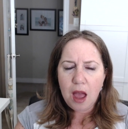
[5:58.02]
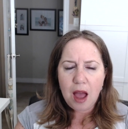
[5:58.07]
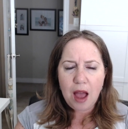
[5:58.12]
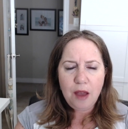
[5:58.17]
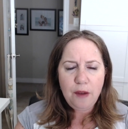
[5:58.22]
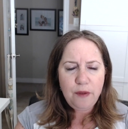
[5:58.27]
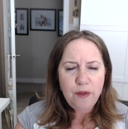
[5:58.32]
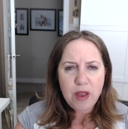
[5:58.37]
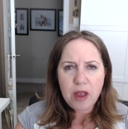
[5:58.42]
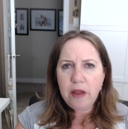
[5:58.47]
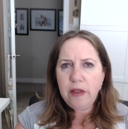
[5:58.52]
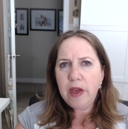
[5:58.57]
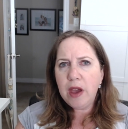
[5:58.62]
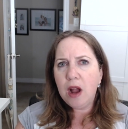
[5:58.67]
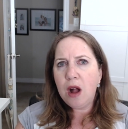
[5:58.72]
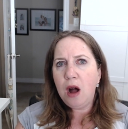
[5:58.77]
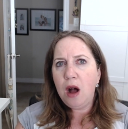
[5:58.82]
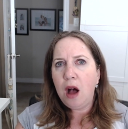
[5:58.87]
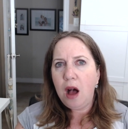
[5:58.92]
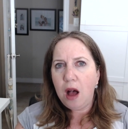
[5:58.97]
I feel the
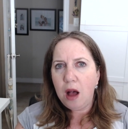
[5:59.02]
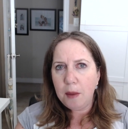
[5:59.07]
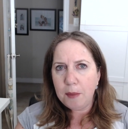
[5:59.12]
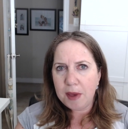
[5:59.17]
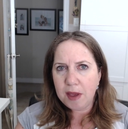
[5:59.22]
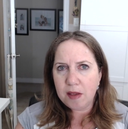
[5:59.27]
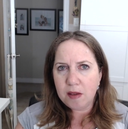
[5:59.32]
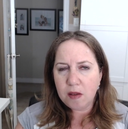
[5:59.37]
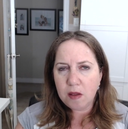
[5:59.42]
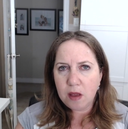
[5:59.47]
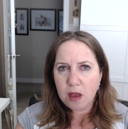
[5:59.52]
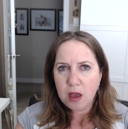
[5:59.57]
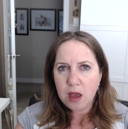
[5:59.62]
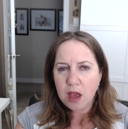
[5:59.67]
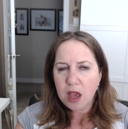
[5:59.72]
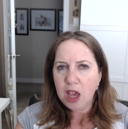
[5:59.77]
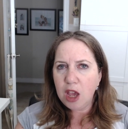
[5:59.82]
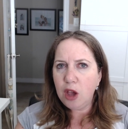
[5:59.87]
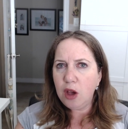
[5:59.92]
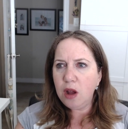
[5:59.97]
calmest.
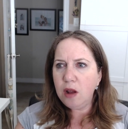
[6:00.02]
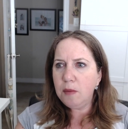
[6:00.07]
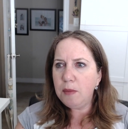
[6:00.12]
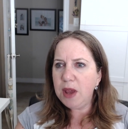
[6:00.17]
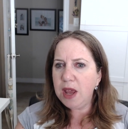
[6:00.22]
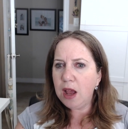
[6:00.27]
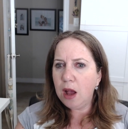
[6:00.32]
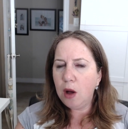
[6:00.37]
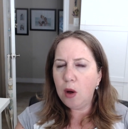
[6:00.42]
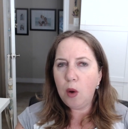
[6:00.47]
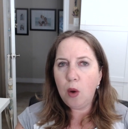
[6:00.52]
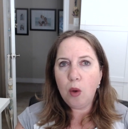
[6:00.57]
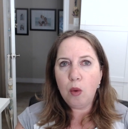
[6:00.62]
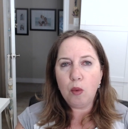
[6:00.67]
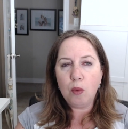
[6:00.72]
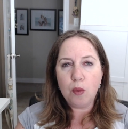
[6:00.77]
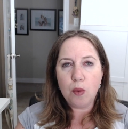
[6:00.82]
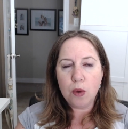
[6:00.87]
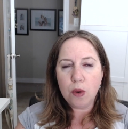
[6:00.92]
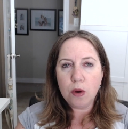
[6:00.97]
It could be a
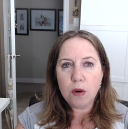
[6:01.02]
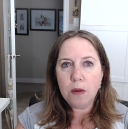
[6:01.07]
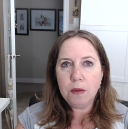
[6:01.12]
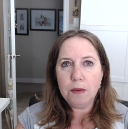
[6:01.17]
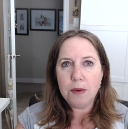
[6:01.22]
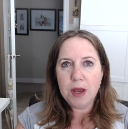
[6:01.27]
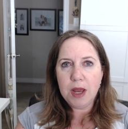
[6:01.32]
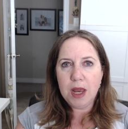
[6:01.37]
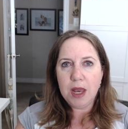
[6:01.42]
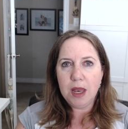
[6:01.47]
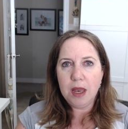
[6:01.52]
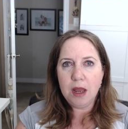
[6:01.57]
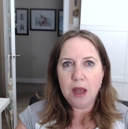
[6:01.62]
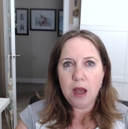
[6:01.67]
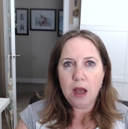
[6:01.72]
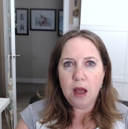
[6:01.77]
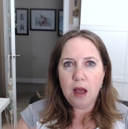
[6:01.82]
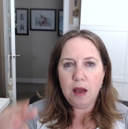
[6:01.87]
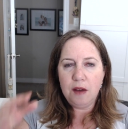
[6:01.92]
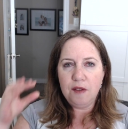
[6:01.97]
whole whirlwind
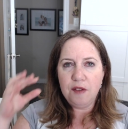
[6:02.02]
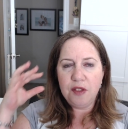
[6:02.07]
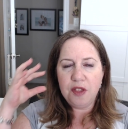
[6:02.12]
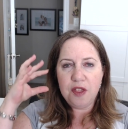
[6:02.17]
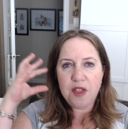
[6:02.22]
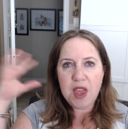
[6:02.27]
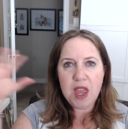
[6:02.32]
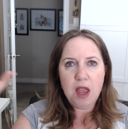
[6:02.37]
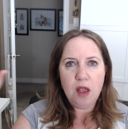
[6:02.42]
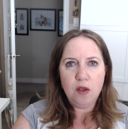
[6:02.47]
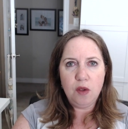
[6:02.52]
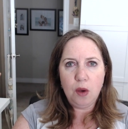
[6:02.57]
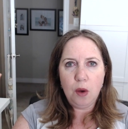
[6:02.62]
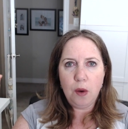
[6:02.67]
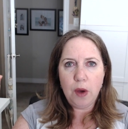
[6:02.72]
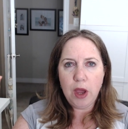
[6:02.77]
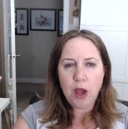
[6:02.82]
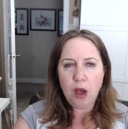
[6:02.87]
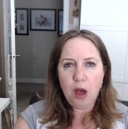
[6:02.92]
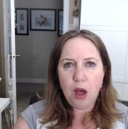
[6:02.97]
of things going